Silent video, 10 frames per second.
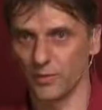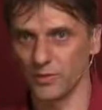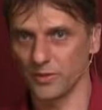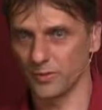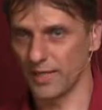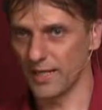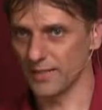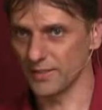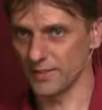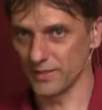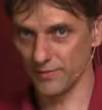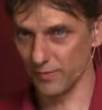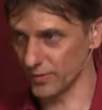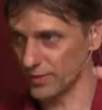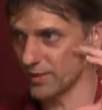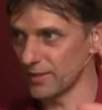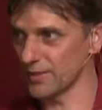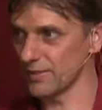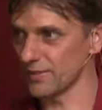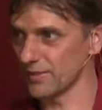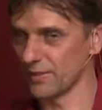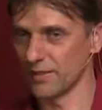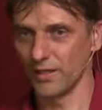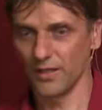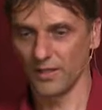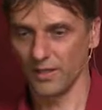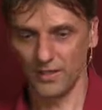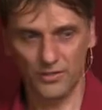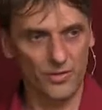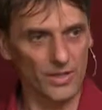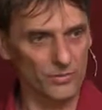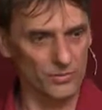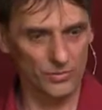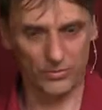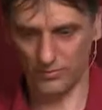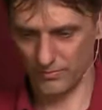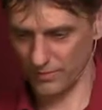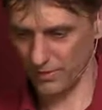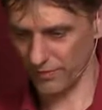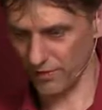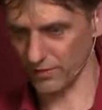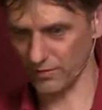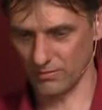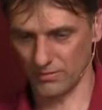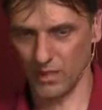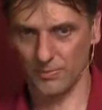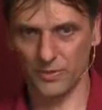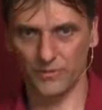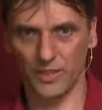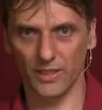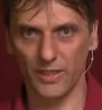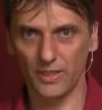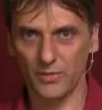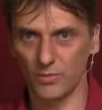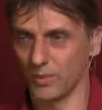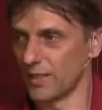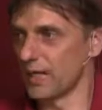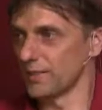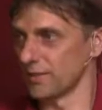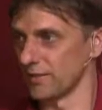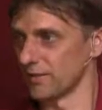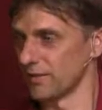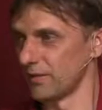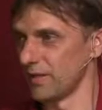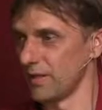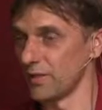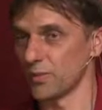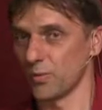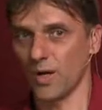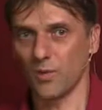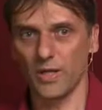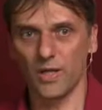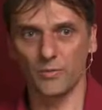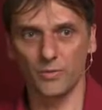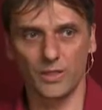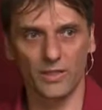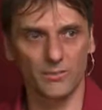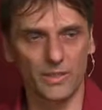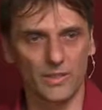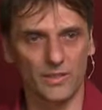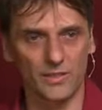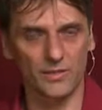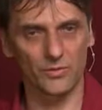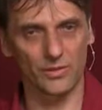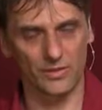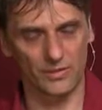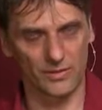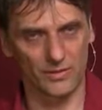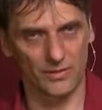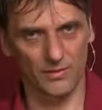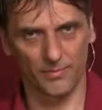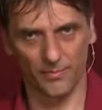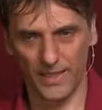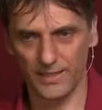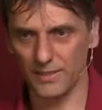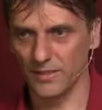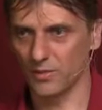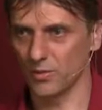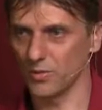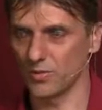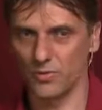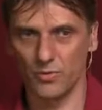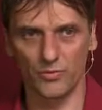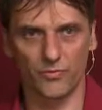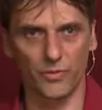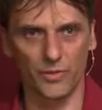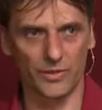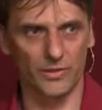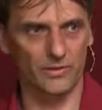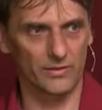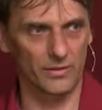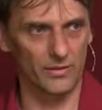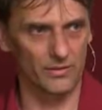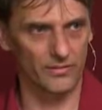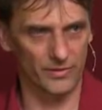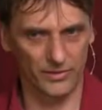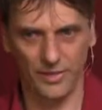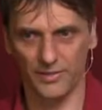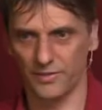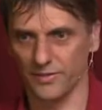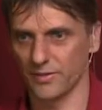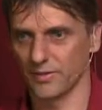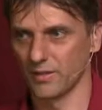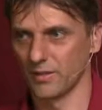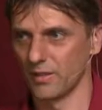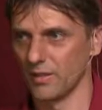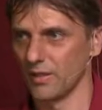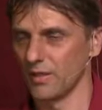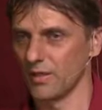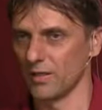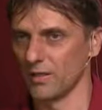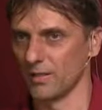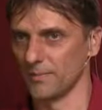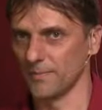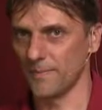order to enhance this photosynthesis, he tried to do different types of techniques to enhance it. So one way how to get minerals into the uh, plants is also through foliar uh, fertilizers. Um,